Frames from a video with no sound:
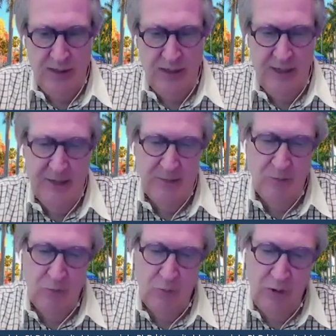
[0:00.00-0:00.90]
And
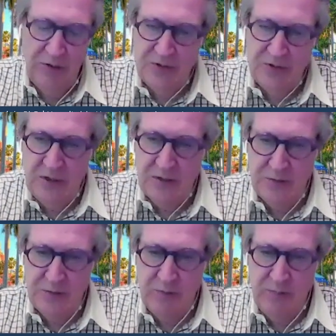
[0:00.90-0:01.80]
one of the
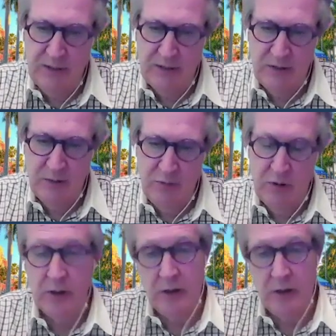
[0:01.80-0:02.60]
suggestions we make in the book,